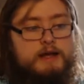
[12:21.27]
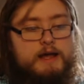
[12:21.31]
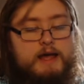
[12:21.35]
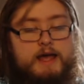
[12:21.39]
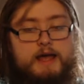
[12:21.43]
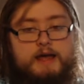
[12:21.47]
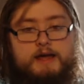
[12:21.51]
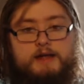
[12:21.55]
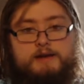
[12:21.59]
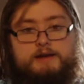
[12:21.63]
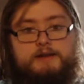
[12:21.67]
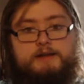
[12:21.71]

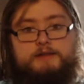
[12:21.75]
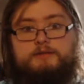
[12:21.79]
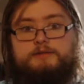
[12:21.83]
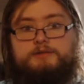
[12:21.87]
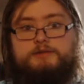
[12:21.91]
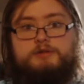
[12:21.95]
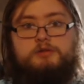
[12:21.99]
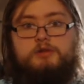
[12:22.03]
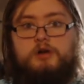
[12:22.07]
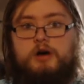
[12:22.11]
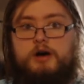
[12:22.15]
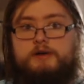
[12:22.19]
And there's
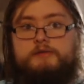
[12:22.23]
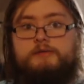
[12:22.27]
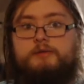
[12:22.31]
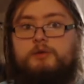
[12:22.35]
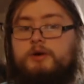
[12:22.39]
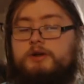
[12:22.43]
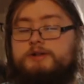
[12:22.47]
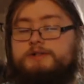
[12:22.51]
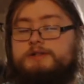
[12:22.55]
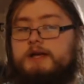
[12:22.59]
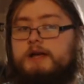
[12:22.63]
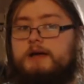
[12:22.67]
a lot of
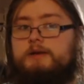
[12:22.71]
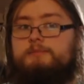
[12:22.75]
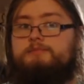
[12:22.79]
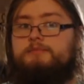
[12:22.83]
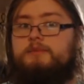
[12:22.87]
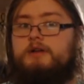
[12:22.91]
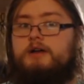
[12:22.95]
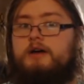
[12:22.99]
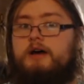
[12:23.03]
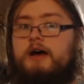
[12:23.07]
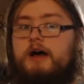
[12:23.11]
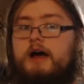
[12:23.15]
coins. Like,
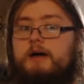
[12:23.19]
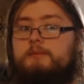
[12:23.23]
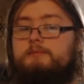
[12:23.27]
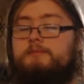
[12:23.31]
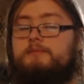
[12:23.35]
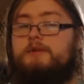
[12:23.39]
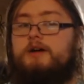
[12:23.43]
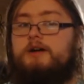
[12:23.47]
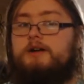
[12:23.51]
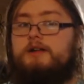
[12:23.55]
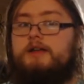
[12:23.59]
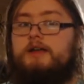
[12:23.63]
I'm
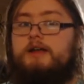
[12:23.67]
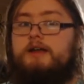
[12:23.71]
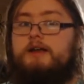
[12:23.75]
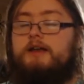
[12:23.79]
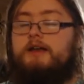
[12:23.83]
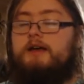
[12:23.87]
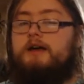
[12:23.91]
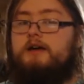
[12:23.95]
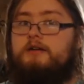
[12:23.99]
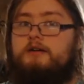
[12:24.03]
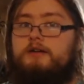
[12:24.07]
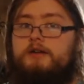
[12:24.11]
not
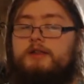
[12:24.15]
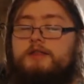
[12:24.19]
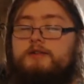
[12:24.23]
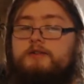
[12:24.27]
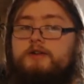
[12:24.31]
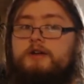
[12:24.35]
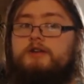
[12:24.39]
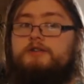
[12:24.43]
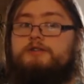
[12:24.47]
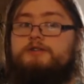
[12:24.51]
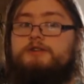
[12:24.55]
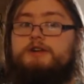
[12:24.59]
kidding, I got
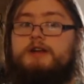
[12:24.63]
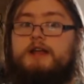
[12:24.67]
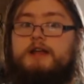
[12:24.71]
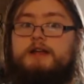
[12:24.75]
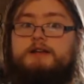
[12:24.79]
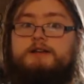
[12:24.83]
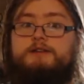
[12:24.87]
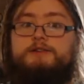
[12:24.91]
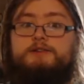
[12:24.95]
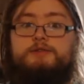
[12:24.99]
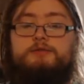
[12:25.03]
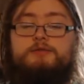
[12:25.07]

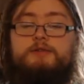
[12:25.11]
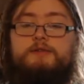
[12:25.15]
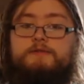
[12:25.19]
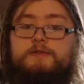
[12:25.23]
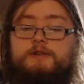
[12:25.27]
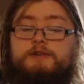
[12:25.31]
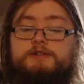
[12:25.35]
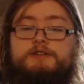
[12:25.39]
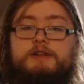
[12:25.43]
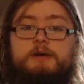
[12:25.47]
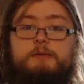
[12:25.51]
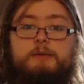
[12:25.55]
382 the
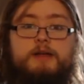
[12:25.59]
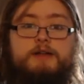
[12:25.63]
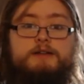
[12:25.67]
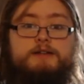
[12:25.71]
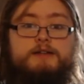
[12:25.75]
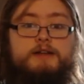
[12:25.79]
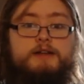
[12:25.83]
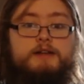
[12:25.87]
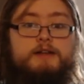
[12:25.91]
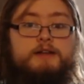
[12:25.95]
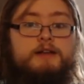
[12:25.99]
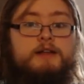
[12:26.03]
first time I
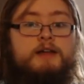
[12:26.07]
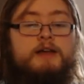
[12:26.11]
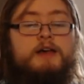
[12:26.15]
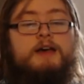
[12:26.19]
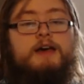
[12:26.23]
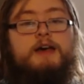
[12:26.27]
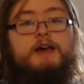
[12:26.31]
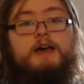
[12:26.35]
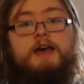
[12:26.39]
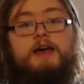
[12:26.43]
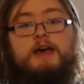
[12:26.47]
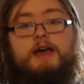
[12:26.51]
did it,
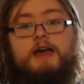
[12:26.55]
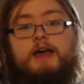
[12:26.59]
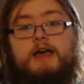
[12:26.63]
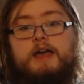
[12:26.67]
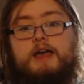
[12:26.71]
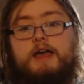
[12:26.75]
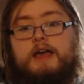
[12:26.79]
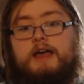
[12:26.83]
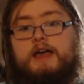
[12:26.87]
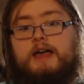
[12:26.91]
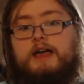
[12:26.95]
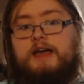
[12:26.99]

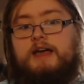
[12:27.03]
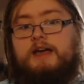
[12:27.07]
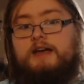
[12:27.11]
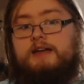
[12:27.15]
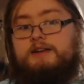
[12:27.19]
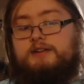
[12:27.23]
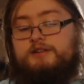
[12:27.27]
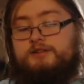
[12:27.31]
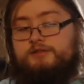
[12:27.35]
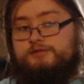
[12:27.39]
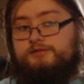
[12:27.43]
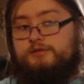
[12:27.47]

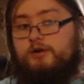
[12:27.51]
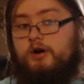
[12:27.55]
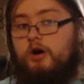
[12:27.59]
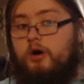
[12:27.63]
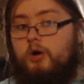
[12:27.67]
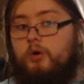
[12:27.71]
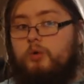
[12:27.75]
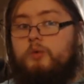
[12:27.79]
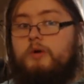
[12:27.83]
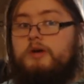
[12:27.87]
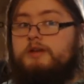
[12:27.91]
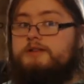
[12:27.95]
and there's
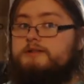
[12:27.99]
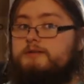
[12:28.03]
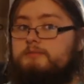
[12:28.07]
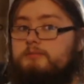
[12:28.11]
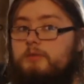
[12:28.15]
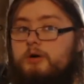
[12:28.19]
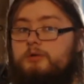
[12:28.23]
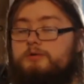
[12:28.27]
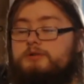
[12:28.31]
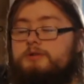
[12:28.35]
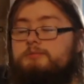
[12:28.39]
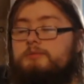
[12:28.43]
always a
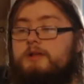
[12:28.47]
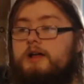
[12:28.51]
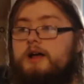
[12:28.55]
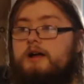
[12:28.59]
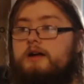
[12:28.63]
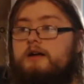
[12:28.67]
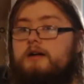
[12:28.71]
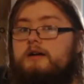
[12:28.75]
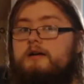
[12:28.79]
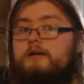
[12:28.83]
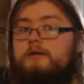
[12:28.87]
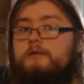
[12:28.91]

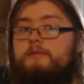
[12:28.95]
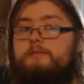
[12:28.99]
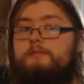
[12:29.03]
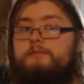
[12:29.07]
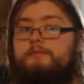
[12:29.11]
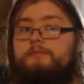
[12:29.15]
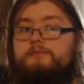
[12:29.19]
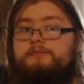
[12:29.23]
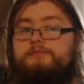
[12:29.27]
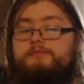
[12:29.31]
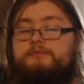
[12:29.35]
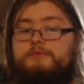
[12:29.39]
multiplier.
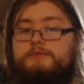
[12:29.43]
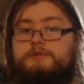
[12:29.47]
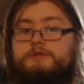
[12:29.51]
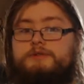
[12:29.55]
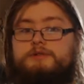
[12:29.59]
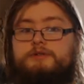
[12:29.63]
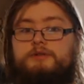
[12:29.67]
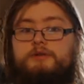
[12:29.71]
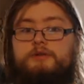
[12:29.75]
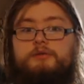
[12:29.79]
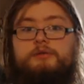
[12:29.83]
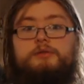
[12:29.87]

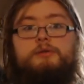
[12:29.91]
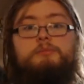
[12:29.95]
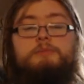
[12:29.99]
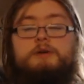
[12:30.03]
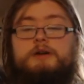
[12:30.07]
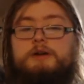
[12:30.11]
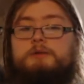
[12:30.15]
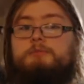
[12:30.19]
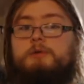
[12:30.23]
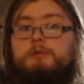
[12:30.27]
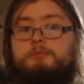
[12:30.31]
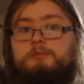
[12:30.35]
So the
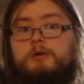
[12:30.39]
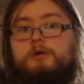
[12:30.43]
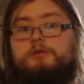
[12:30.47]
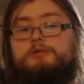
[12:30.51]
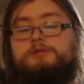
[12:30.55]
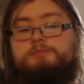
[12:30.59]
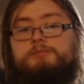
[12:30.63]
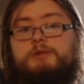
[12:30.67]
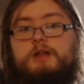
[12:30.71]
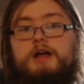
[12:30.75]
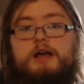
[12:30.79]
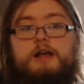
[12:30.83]
minimum
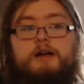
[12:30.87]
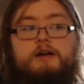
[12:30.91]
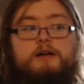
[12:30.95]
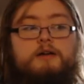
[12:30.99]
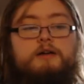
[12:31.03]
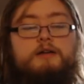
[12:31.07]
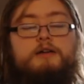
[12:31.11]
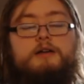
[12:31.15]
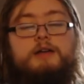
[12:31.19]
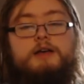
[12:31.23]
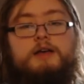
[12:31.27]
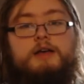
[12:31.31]

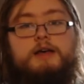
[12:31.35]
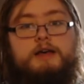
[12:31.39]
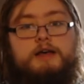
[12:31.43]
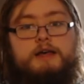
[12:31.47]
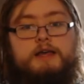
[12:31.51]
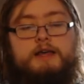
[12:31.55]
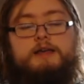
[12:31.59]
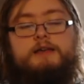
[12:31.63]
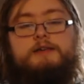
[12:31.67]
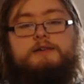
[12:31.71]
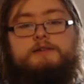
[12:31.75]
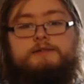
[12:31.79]
multiplier
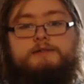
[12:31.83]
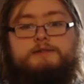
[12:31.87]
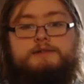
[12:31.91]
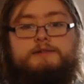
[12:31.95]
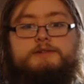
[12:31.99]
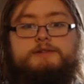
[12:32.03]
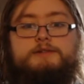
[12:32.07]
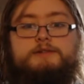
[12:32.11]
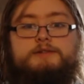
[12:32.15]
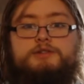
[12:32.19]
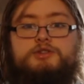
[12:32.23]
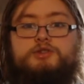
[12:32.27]

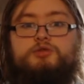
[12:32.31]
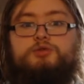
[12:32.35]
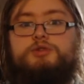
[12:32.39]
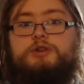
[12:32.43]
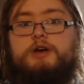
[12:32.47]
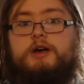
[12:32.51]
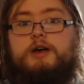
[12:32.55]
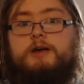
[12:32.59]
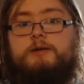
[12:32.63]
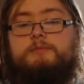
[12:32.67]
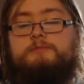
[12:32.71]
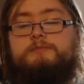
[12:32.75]
is 2
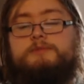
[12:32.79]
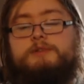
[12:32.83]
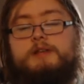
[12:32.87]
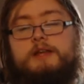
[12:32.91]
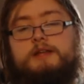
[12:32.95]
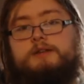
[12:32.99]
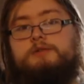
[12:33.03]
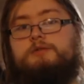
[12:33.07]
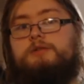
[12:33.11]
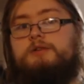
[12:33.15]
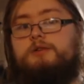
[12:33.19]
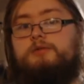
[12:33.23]
times,
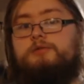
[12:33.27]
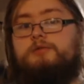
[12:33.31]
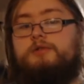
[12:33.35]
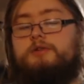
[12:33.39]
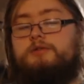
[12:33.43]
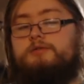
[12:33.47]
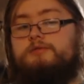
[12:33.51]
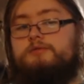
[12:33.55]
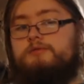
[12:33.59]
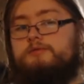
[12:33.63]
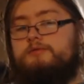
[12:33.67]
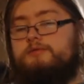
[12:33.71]
and you can only
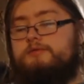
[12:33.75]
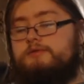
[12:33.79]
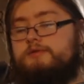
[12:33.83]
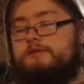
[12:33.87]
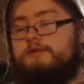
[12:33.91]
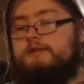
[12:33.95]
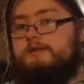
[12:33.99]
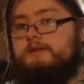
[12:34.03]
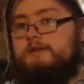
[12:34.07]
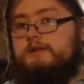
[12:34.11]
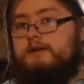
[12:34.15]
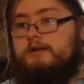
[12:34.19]
use
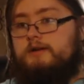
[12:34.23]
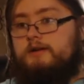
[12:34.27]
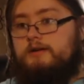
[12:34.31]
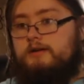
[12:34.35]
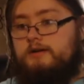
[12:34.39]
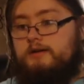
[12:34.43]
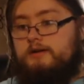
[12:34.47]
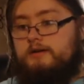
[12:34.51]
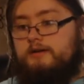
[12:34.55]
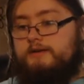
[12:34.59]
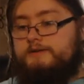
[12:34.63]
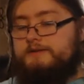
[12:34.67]

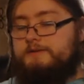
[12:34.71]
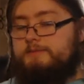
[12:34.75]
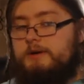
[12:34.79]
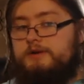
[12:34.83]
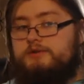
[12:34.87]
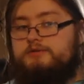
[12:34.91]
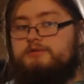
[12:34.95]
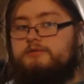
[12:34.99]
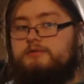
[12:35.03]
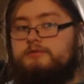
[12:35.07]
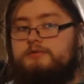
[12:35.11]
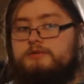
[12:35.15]
a
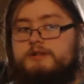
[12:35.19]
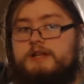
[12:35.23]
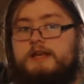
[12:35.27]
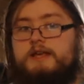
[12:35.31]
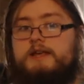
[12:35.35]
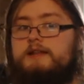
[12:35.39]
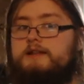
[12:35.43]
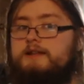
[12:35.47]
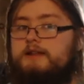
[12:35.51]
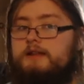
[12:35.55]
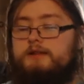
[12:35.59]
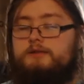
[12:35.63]
special
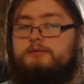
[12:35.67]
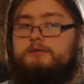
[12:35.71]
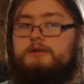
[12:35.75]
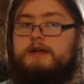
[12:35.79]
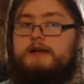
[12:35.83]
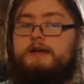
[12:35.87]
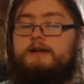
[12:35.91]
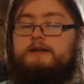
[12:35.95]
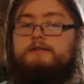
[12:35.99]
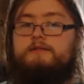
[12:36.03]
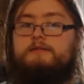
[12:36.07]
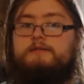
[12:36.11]
ticket that you
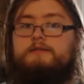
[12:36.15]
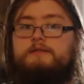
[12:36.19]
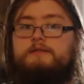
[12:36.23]
get